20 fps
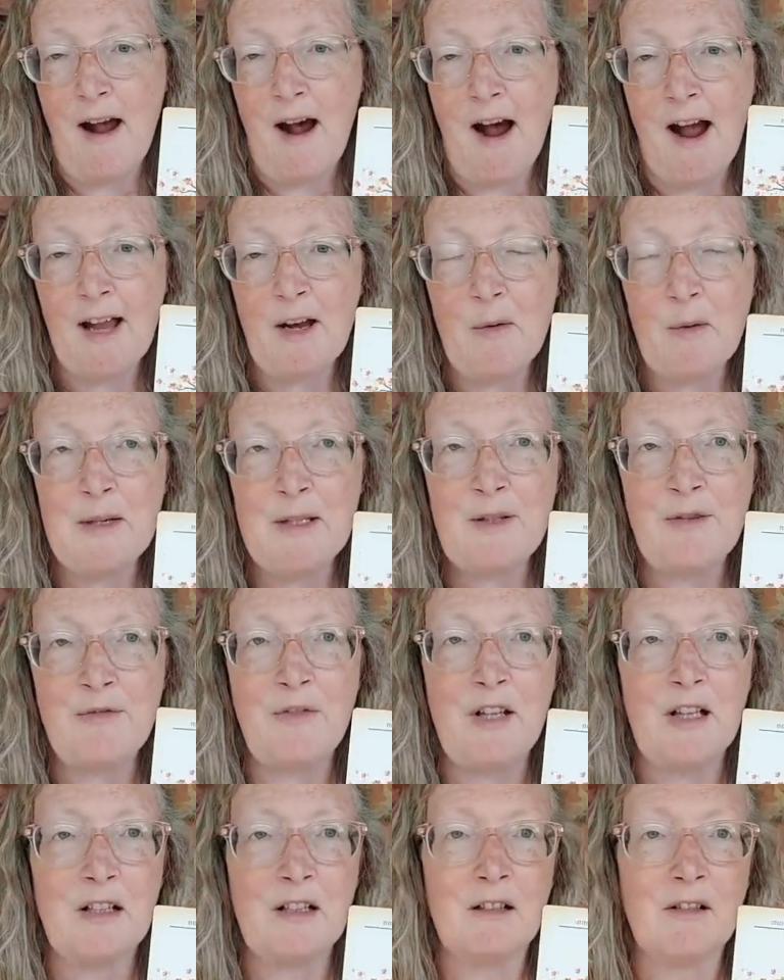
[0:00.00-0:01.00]
I always
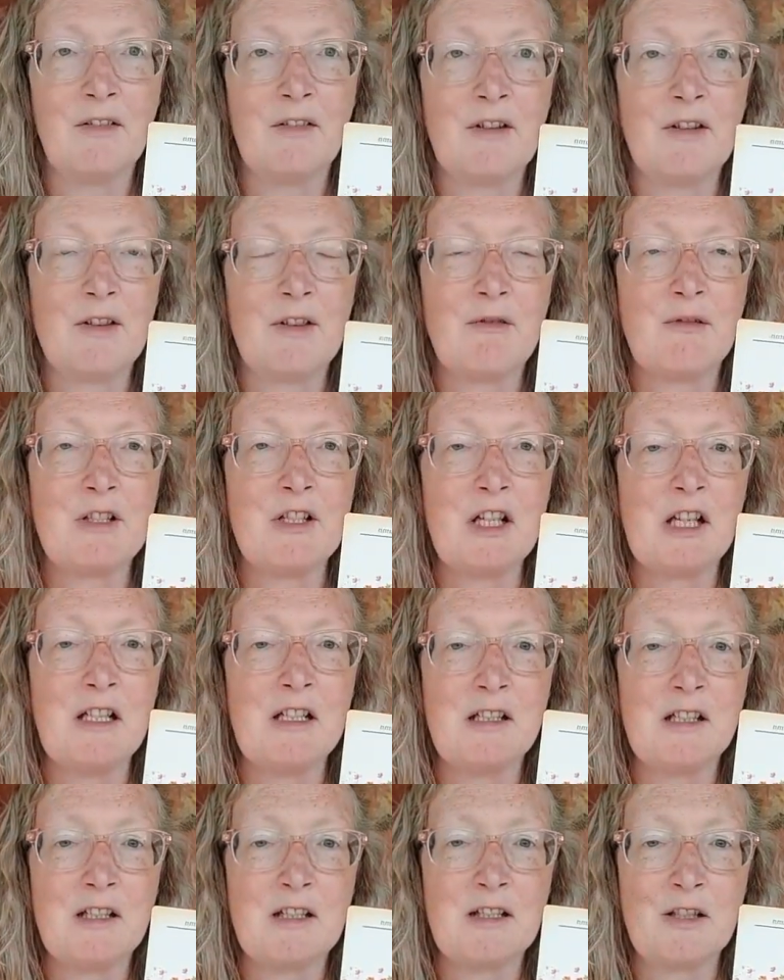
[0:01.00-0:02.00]
feel that the return
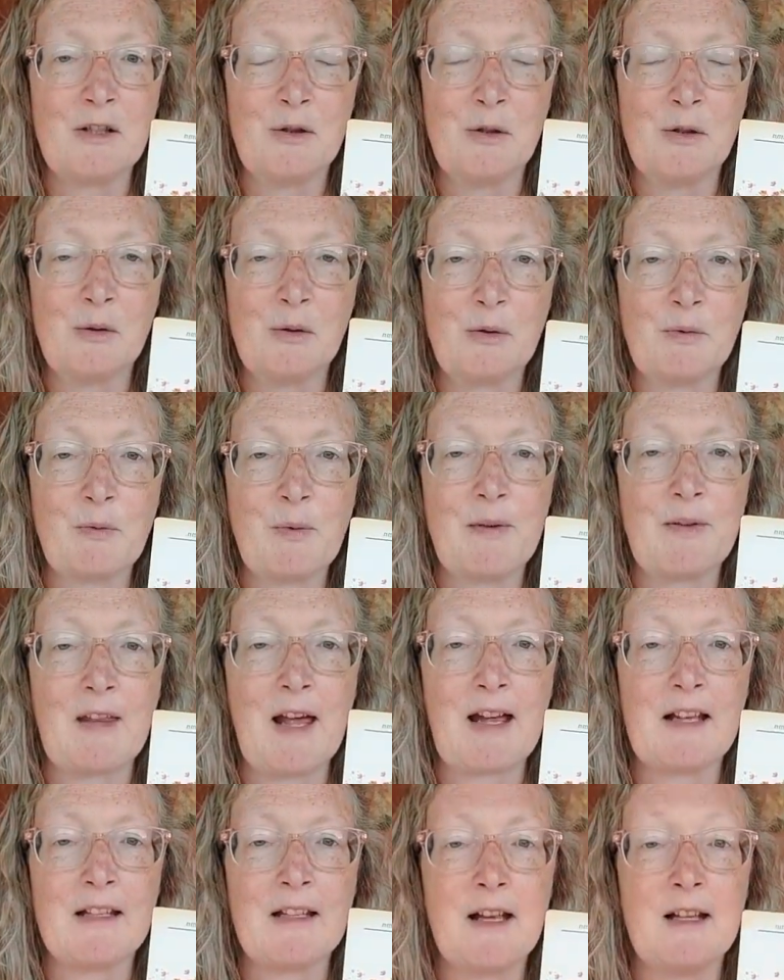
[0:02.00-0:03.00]
to school with
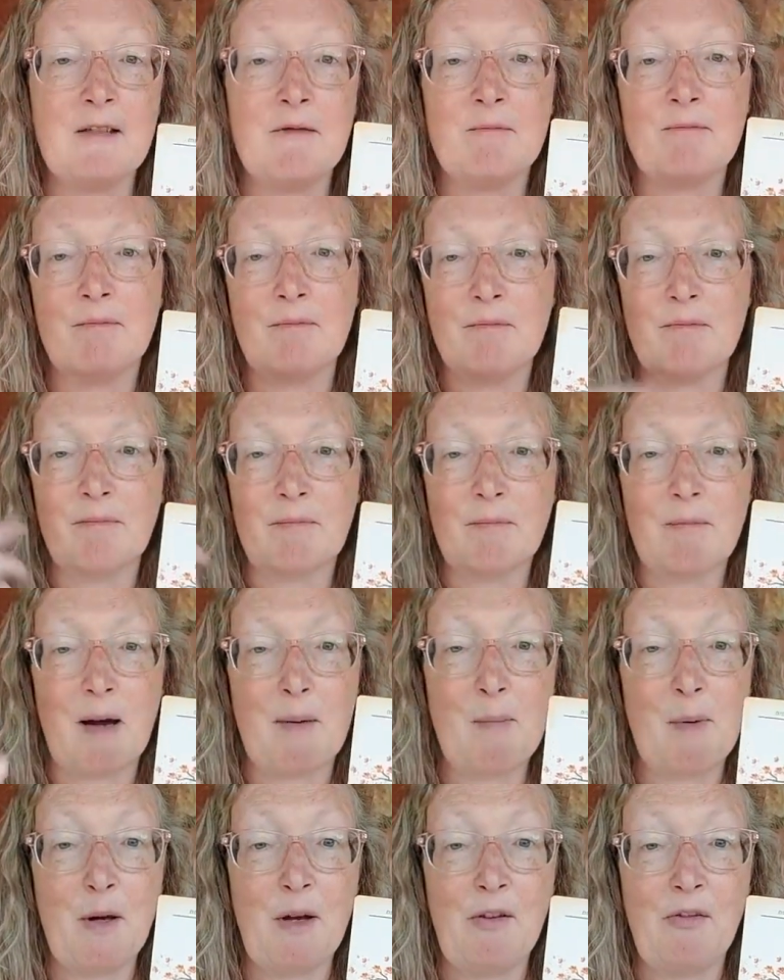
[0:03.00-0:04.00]
that, and my
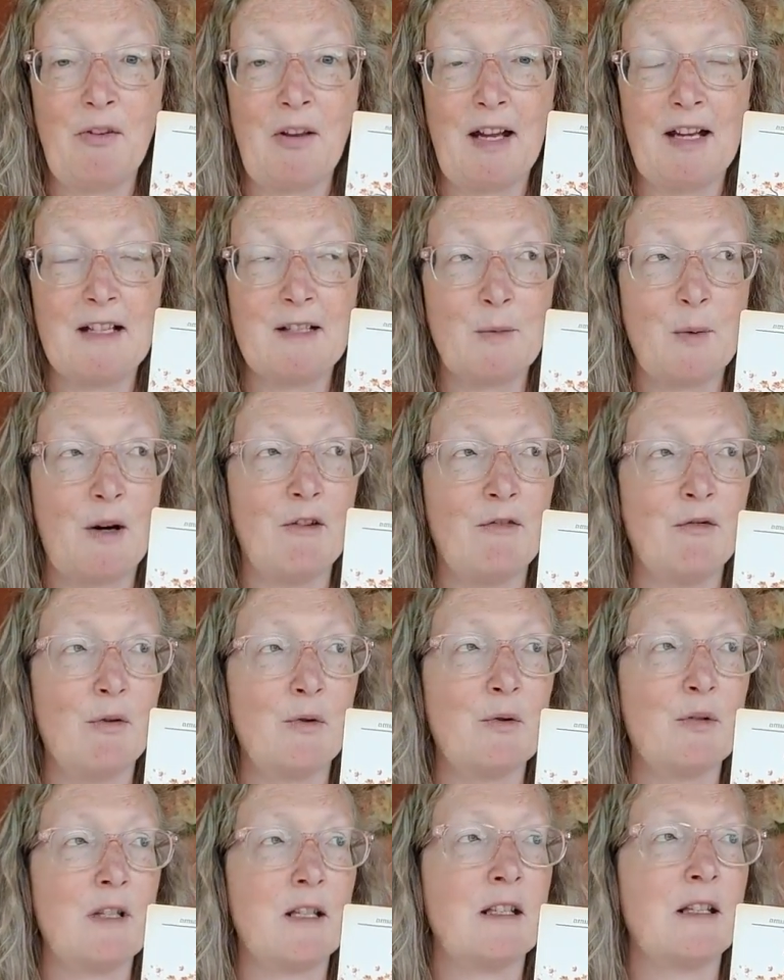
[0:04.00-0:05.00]
birthday as well
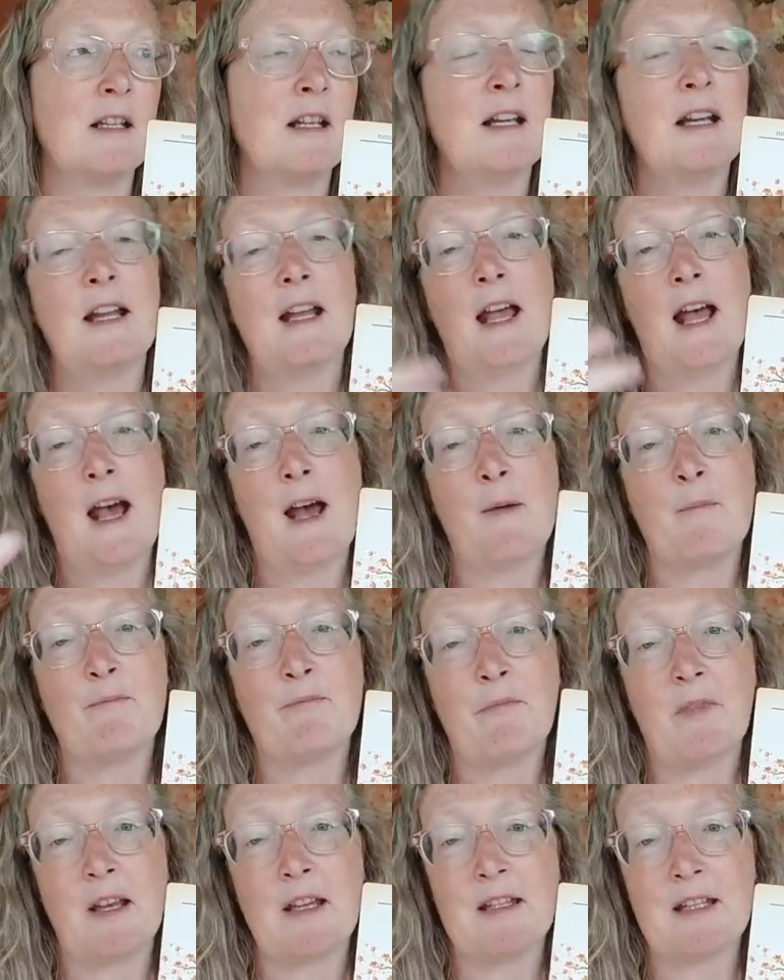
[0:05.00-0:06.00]
falls in,
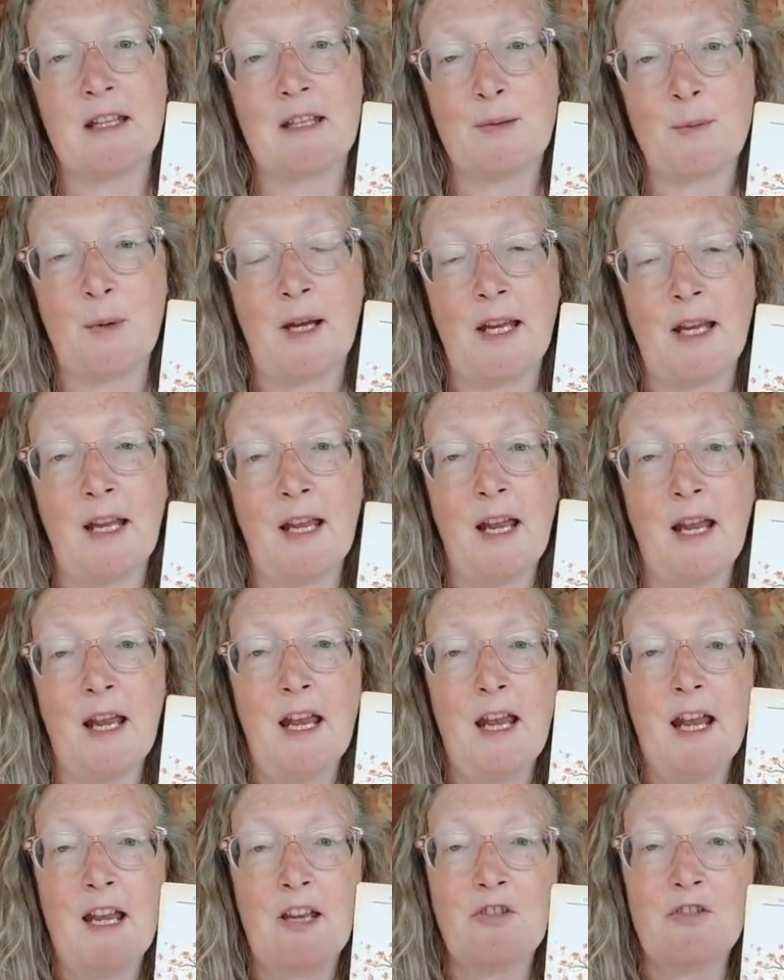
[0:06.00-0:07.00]
is this week,
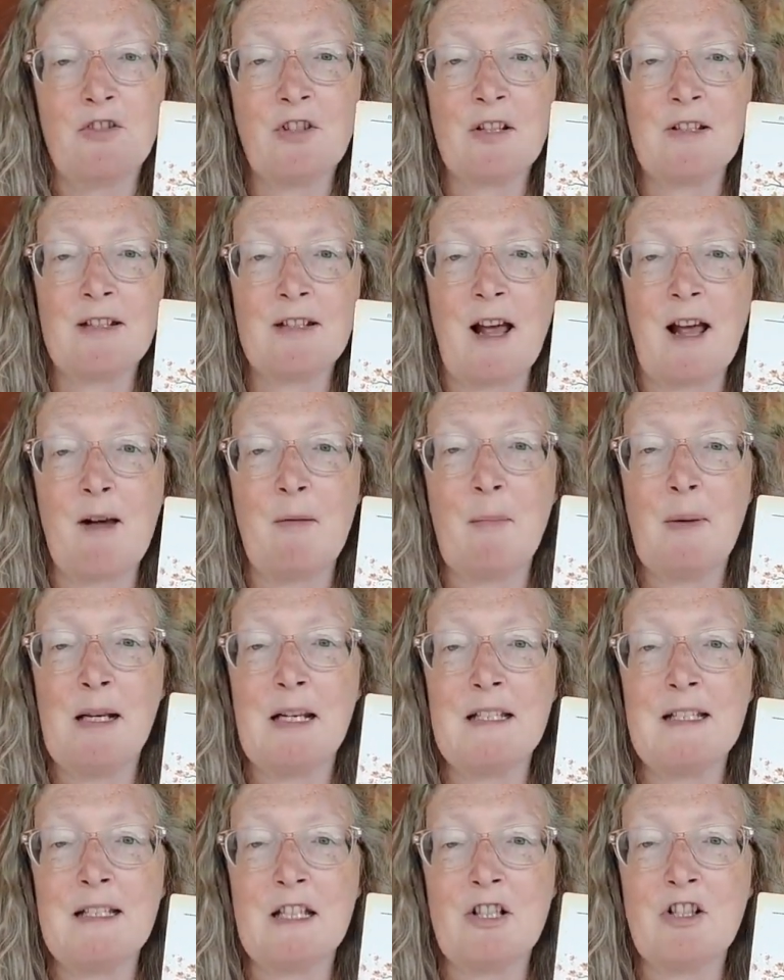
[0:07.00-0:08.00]
is just that
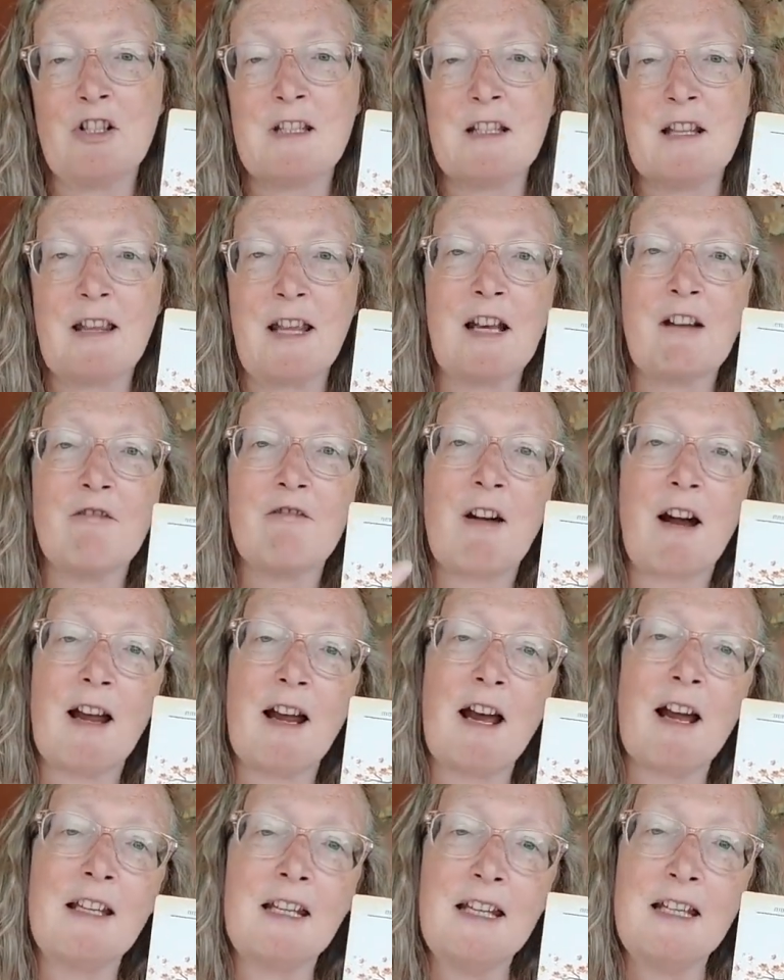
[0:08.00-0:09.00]
ability just to think, right,
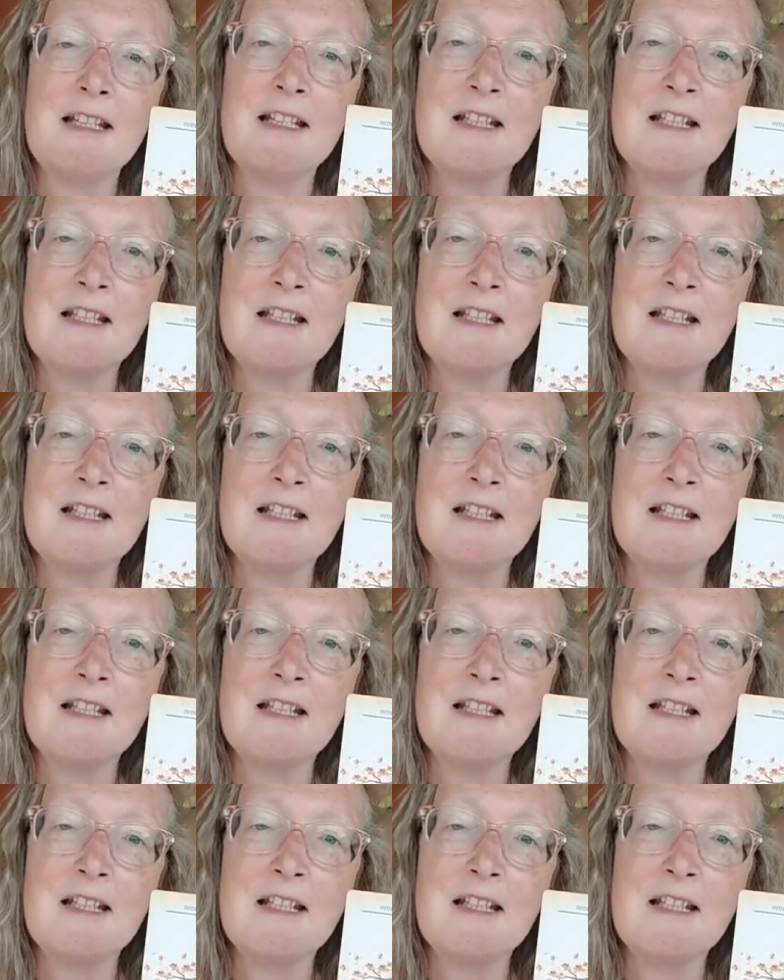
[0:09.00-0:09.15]
I need